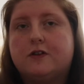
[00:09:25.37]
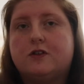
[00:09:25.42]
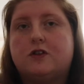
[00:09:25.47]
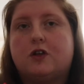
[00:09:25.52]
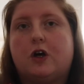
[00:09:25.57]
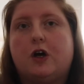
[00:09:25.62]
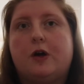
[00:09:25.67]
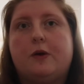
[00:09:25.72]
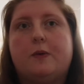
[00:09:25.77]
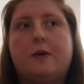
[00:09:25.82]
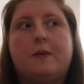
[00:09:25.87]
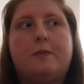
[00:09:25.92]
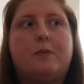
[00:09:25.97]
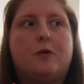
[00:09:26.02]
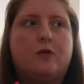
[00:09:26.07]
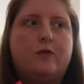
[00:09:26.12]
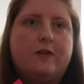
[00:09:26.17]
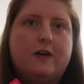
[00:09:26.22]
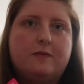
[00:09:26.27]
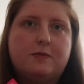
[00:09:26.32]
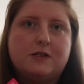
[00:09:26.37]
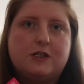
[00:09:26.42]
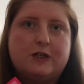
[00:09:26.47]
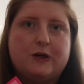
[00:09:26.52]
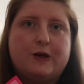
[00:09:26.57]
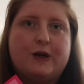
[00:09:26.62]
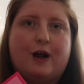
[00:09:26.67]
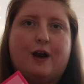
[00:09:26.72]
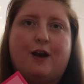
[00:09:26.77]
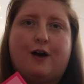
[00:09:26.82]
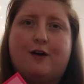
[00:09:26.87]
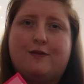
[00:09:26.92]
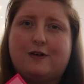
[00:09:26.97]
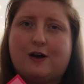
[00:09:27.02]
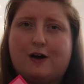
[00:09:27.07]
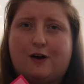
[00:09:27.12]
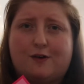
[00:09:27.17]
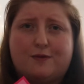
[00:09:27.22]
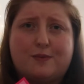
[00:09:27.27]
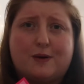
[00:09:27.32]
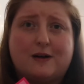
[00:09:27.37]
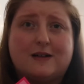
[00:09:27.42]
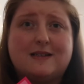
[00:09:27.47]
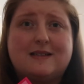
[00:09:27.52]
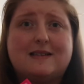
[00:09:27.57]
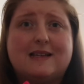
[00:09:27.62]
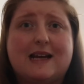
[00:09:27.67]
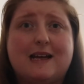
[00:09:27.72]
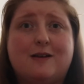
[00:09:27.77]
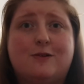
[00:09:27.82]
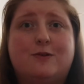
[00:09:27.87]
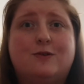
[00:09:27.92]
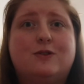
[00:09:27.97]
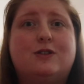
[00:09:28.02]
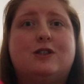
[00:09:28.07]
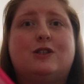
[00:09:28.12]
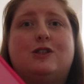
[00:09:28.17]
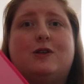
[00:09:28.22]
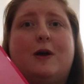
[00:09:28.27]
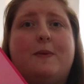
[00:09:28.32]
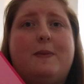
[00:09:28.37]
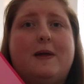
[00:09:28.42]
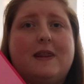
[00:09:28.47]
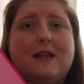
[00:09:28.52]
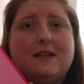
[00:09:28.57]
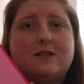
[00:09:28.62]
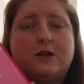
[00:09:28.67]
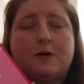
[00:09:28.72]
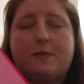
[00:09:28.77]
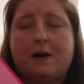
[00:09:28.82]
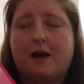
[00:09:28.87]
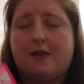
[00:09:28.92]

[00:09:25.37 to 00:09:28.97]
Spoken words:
So Morphe have been doing a lot of half price sales. So I picked this up.